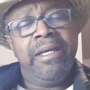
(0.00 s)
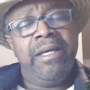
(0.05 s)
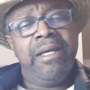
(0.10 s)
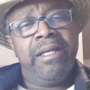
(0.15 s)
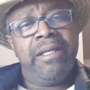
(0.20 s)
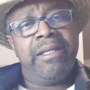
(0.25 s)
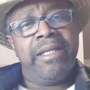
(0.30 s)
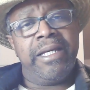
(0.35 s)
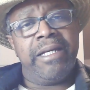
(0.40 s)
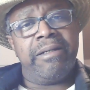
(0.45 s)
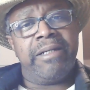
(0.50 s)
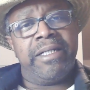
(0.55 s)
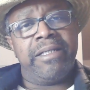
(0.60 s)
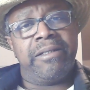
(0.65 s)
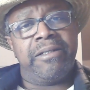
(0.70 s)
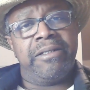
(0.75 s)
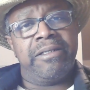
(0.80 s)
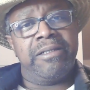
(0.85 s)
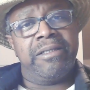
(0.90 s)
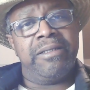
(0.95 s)
There, I
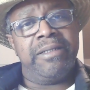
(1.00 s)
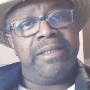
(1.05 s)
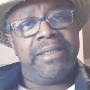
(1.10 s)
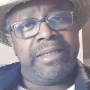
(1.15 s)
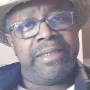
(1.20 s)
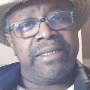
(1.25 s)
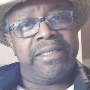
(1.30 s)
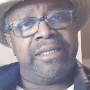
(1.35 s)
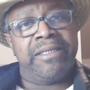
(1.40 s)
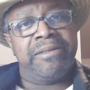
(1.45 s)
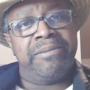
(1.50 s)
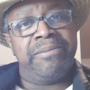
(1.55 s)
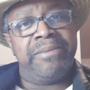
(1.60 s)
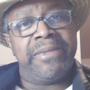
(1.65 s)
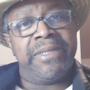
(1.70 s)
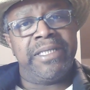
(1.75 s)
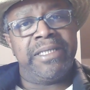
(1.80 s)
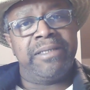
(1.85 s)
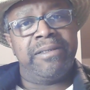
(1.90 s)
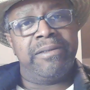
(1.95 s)
learned
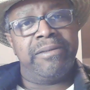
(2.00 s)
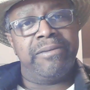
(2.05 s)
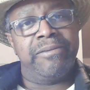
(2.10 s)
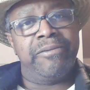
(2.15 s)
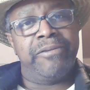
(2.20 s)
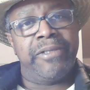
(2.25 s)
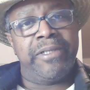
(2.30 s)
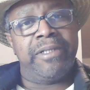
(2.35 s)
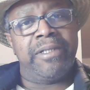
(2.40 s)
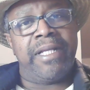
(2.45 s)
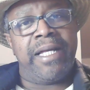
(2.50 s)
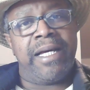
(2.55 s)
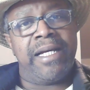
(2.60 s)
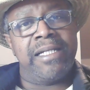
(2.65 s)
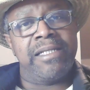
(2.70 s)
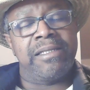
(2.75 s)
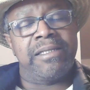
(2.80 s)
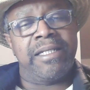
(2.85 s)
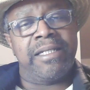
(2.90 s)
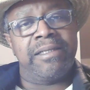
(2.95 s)
and
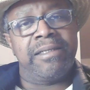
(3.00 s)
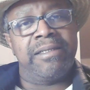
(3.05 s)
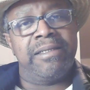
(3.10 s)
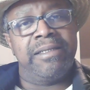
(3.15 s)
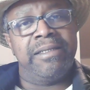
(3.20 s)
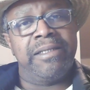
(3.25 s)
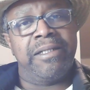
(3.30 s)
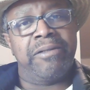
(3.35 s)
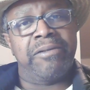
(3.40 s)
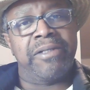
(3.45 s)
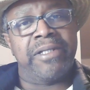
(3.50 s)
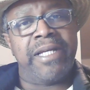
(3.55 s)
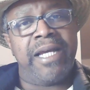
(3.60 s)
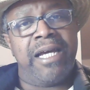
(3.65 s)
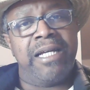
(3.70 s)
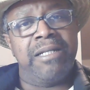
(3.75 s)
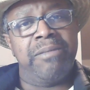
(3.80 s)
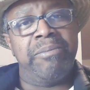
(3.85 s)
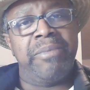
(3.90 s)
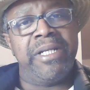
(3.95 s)
realized that the
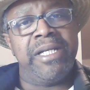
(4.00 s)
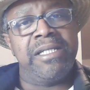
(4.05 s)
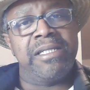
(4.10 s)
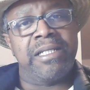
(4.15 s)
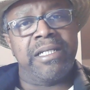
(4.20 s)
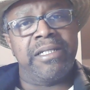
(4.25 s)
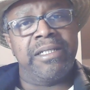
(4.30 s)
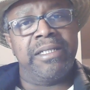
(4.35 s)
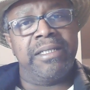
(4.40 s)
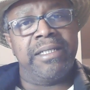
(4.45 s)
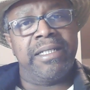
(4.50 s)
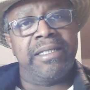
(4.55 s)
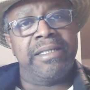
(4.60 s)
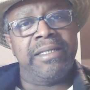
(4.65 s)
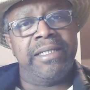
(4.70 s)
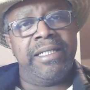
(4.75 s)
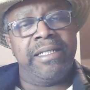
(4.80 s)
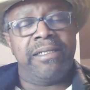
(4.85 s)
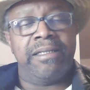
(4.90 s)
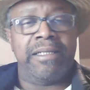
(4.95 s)
kind of bees I
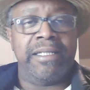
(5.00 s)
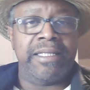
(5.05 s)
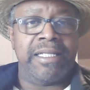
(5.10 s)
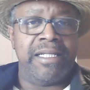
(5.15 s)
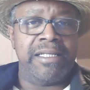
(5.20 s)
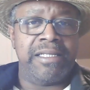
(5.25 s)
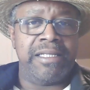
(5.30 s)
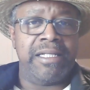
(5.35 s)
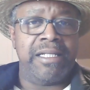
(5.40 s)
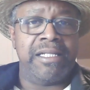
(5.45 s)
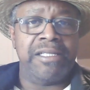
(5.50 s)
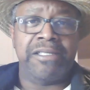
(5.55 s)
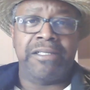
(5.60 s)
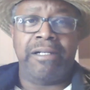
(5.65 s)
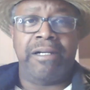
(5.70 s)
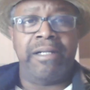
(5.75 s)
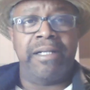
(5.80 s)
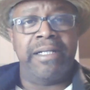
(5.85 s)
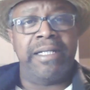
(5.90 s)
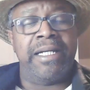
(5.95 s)
needed. Like I said, I
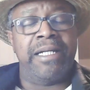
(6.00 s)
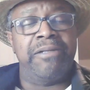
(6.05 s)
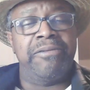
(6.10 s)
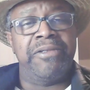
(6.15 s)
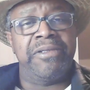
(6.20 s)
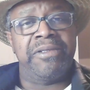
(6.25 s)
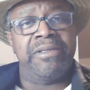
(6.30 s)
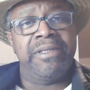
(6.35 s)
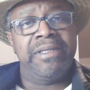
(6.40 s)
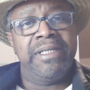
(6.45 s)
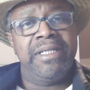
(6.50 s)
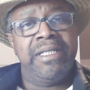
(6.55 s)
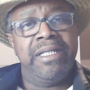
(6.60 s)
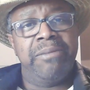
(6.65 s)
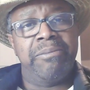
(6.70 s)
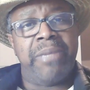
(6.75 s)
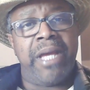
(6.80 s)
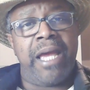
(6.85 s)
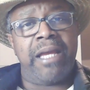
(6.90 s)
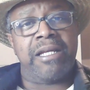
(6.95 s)
started out with a
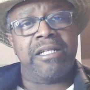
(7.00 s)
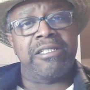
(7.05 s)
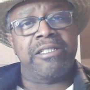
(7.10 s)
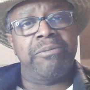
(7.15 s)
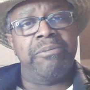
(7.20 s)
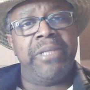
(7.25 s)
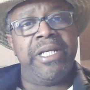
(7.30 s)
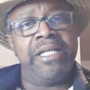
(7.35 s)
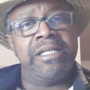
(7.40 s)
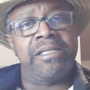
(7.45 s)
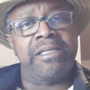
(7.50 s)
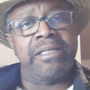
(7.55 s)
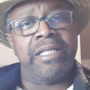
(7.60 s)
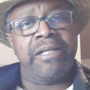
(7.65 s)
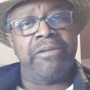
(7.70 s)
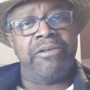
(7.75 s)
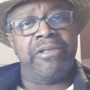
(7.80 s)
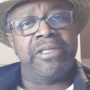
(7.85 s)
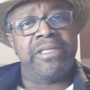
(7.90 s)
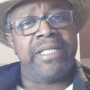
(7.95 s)
package of bees, and they
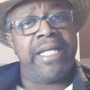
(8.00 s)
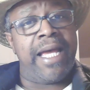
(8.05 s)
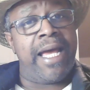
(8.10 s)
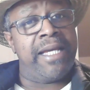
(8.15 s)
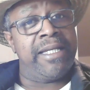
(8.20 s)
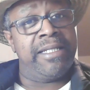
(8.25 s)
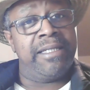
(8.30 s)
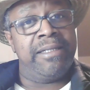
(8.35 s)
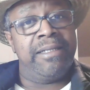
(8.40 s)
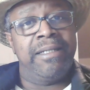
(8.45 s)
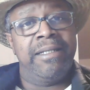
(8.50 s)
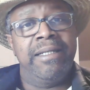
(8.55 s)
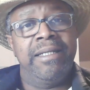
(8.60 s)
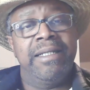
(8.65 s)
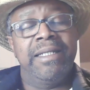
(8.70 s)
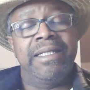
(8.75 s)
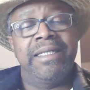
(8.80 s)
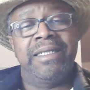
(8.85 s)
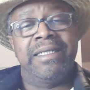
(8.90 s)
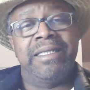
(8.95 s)
were Italian.
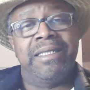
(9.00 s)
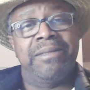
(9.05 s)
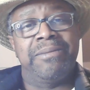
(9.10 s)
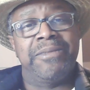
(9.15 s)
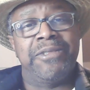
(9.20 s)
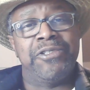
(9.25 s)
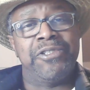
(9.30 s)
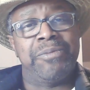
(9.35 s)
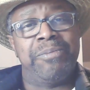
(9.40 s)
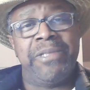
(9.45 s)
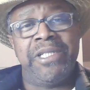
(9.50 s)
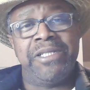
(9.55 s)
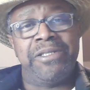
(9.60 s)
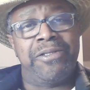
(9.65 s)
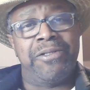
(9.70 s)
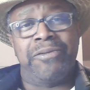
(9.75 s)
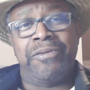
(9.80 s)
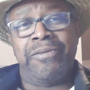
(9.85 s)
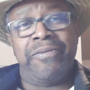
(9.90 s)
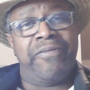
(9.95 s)
Those bees
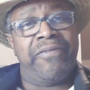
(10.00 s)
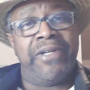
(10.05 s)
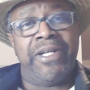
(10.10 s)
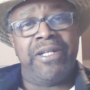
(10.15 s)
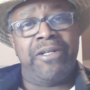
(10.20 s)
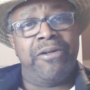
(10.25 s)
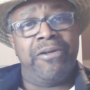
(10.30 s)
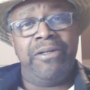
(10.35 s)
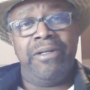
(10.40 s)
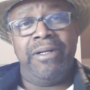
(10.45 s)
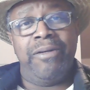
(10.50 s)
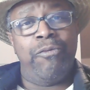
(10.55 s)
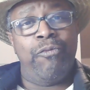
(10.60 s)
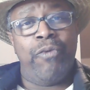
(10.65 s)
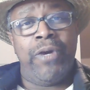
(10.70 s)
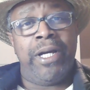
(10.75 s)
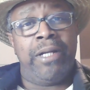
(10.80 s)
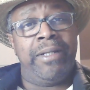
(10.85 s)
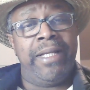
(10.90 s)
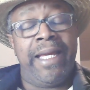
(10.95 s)
don't fare
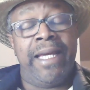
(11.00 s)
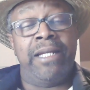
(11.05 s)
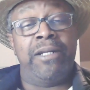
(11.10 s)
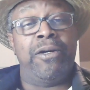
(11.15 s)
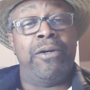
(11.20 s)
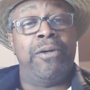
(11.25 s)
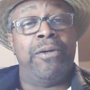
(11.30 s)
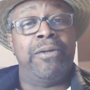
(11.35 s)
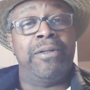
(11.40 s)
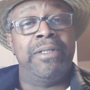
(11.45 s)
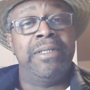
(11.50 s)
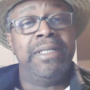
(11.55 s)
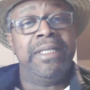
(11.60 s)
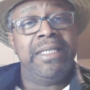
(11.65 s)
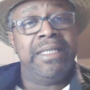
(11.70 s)
well at all.